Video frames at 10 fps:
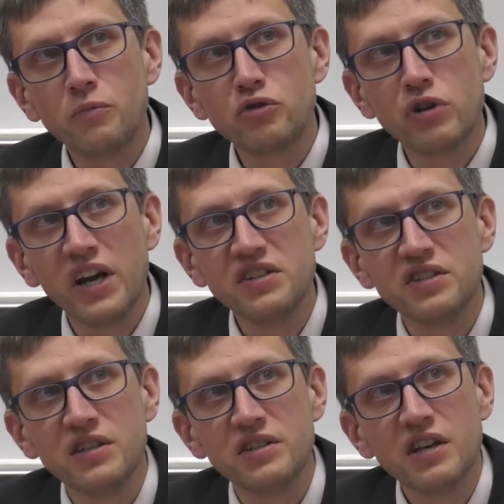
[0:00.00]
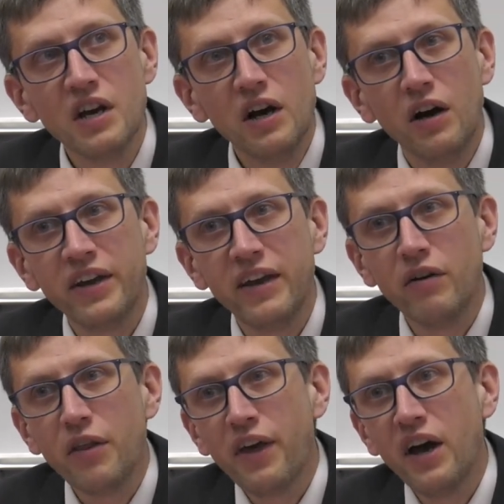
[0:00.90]
traces here
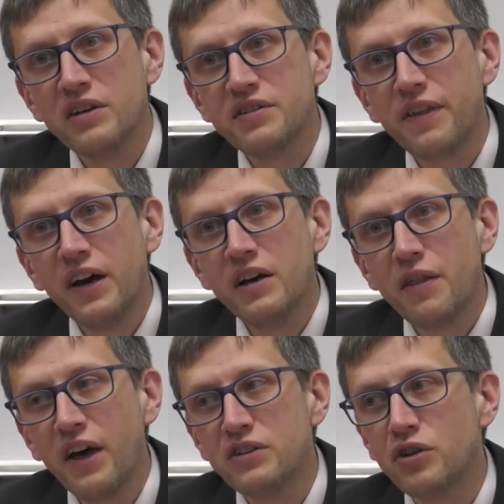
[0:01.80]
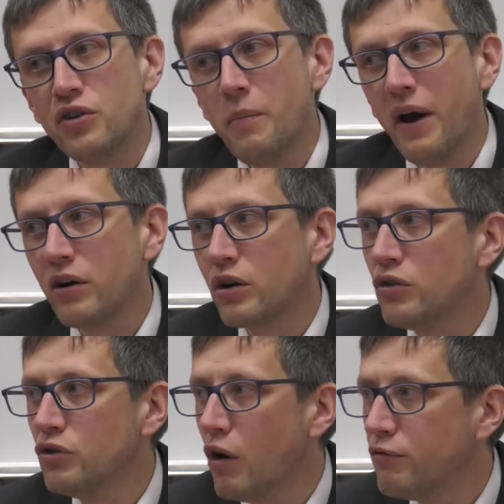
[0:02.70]
and there. There's an
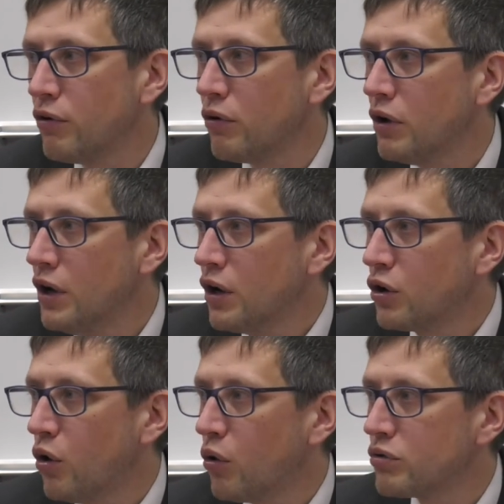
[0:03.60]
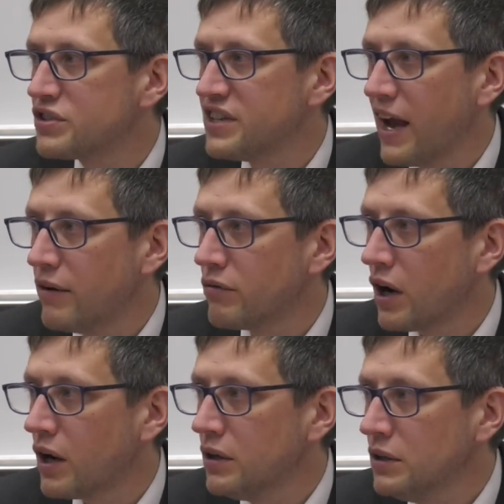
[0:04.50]
American novel called
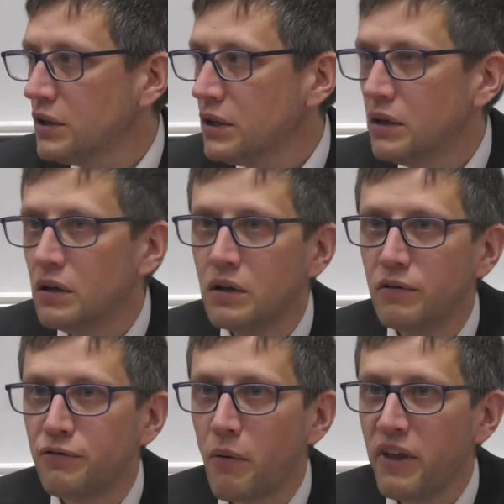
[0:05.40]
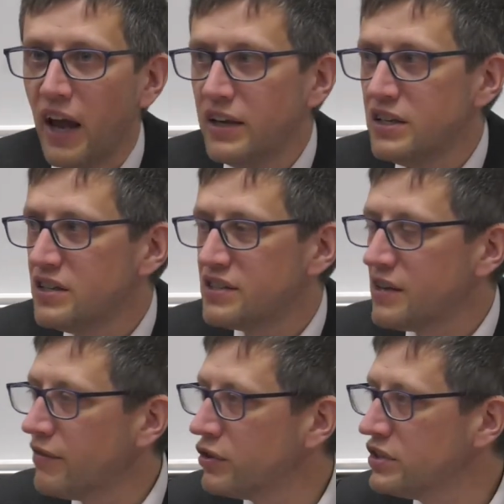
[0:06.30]
Sarah from the
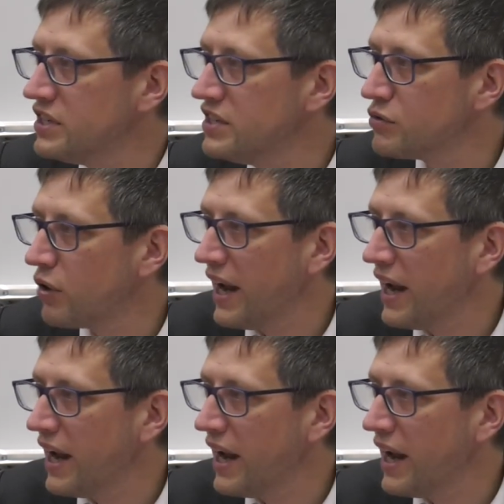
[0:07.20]
1870s or